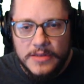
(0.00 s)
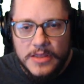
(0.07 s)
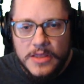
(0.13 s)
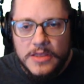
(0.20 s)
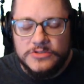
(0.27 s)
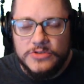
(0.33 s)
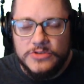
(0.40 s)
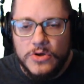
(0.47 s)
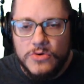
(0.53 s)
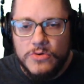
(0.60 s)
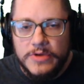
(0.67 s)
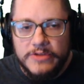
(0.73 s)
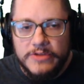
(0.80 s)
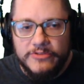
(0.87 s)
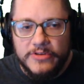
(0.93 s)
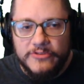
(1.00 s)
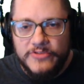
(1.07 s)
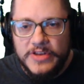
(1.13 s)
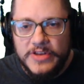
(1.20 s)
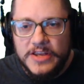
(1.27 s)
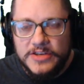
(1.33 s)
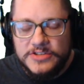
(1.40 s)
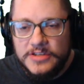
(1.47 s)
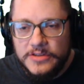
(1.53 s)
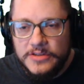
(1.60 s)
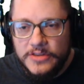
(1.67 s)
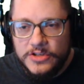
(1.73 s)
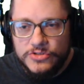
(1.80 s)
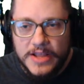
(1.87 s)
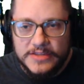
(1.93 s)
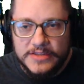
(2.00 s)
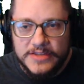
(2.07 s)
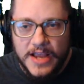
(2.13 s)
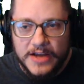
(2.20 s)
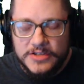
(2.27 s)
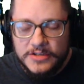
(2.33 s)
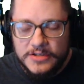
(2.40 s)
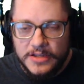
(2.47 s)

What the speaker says: So we've finished the transaction.